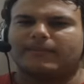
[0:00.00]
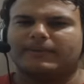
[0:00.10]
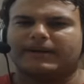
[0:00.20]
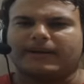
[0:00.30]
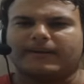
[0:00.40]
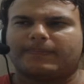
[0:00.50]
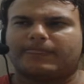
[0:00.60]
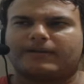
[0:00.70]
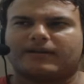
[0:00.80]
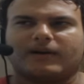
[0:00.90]
but
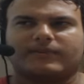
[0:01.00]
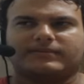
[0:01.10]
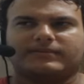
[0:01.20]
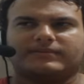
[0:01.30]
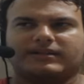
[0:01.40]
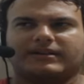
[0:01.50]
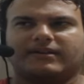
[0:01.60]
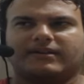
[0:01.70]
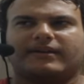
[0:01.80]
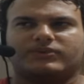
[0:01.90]
how he
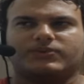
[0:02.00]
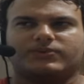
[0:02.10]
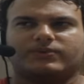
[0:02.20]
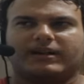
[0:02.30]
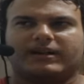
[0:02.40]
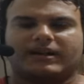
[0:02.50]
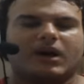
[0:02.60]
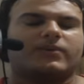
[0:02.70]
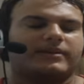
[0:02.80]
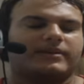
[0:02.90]
gonna do, like
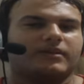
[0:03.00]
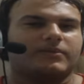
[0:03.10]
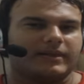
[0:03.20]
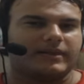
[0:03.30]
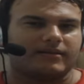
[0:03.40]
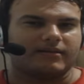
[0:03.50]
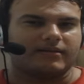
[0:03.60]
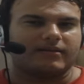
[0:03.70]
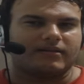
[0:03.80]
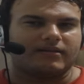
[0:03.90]
how he gonna win,
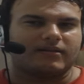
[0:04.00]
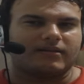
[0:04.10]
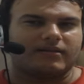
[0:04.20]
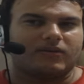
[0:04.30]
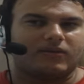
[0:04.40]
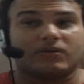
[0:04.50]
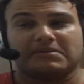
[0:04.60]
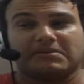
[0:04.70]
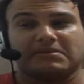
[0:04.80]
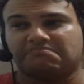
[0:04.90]
or
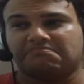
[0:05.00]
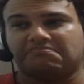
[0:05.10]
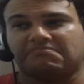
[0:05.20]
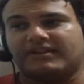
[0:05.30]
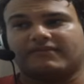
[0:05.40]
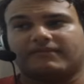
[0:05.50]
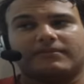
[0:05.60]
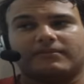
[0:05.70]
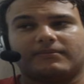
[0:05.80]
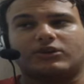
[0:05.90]
maybe he
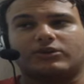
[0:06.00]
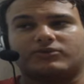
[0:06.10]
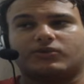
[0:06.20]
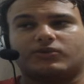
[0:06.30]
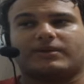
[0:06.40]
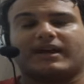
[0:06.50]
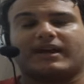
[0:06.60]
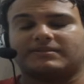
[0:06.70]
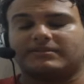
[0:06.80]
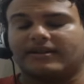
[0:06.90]
could
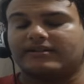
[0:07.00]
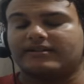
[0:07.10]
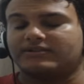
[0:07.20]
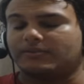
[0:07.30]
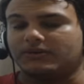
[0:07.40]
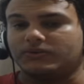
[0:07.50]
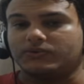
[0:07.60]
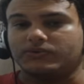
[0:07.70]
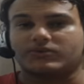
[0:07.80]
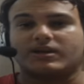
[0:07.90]
surprise me and someone
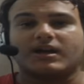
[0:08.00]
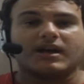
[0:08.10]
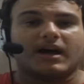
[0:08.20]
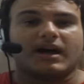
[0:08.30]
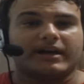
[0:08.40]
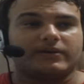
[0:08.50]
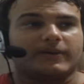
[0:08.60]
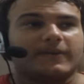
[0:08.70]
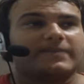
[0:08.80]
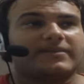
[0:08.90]
lose, I don't
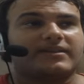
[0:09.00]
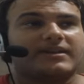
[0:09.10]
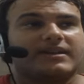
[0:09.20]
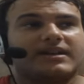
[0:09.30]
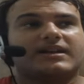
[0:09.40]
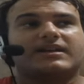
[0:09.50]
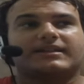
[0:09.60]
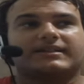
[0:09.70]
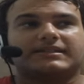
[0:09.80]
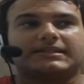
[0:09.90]
know.
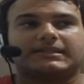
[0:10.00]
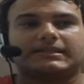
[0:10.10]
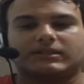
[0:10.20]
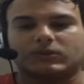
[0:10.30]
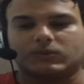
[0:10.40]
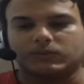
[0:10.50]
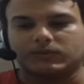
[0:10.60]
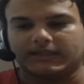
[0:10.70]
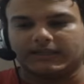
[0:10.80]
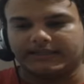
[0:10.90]

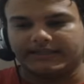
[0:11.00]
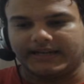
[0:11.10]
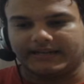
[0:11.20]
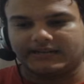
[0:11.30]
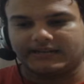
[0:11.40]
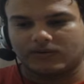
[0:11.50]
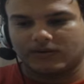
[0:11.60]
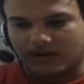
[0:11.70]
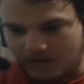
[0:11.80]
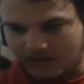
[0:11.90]
So yeah, I talk a